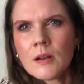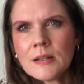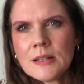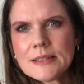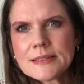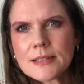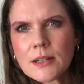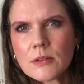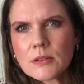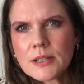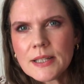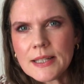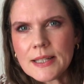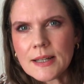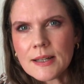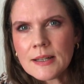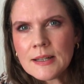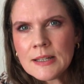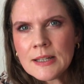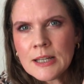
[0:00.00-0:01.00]
Let's hold it
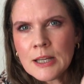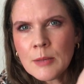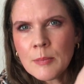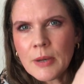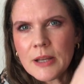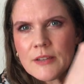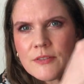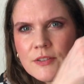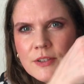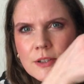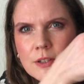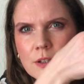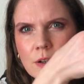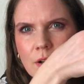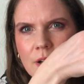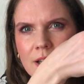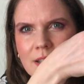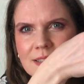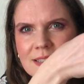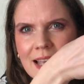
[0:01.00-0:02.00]
here. But if you
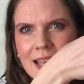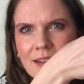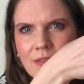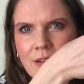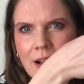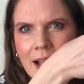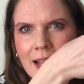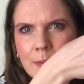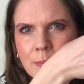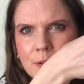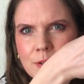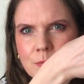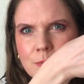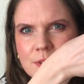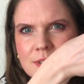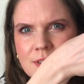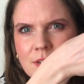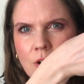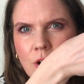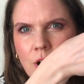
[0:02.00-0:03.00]
look, say Ripen was
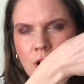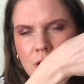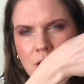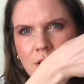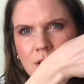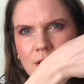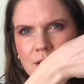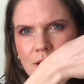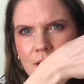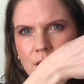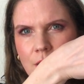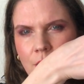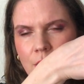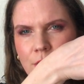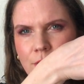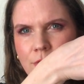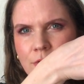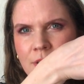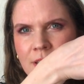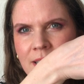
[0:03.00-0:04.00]
gone, you know, it
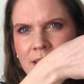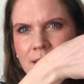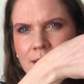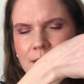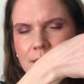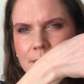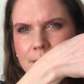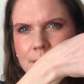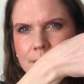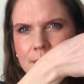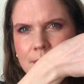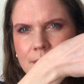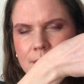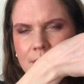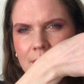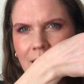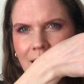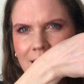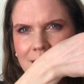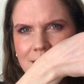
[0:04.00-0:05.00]
really
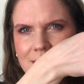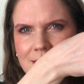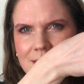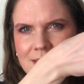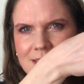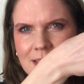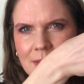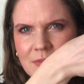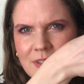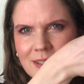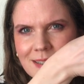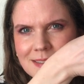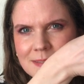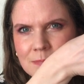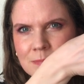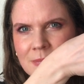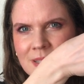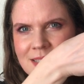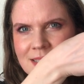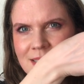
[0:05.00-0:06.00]
something is
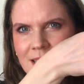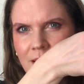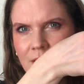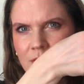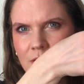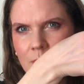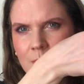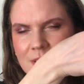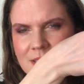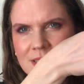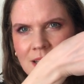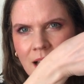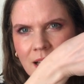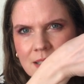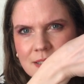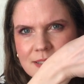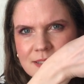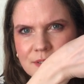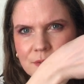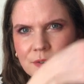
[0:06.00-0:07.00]
missing from this color
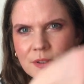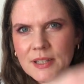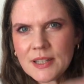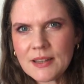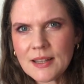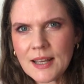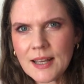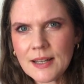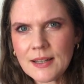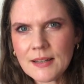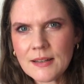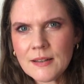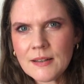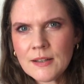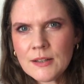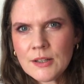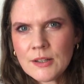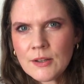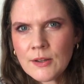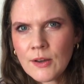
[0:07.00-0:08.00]
story then.
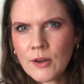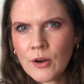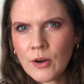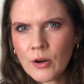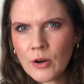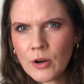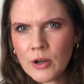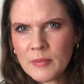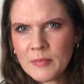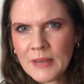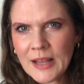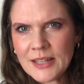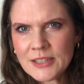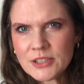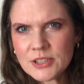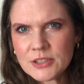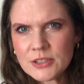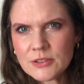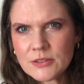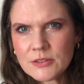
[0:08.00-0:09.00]
Or
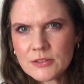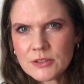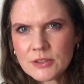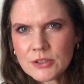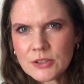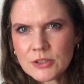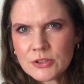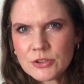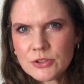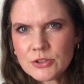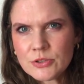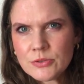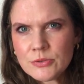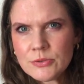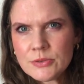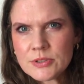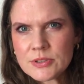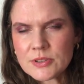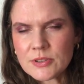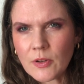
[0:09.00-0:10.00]
imagine
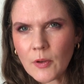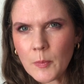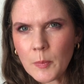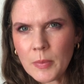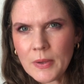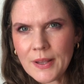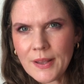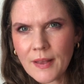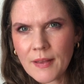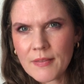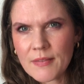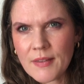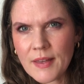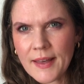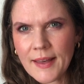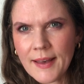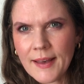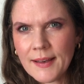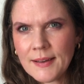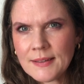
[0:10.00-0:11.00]
Juice not being
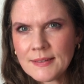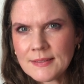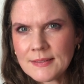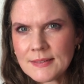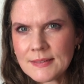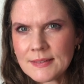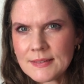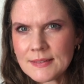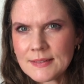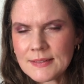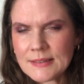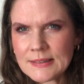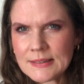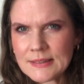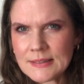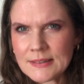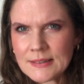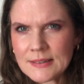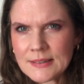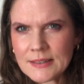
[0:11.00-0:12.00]
there.
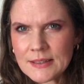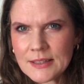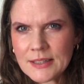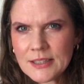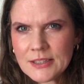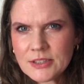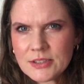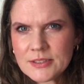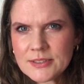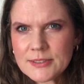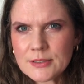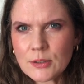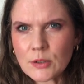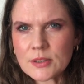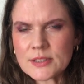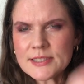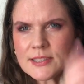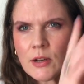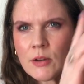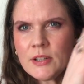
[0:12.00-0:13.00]
It just
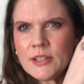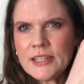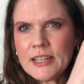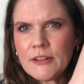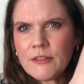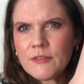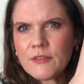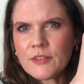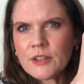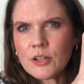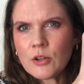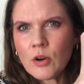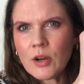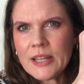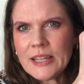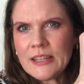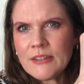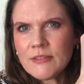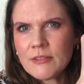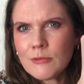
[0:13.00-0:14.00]
looks so different, or
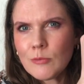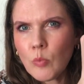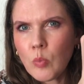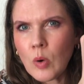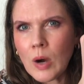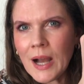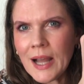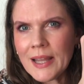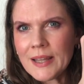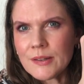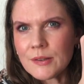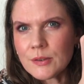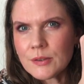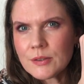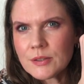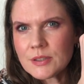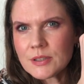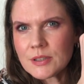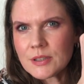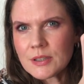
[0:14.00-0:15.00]
even Wild.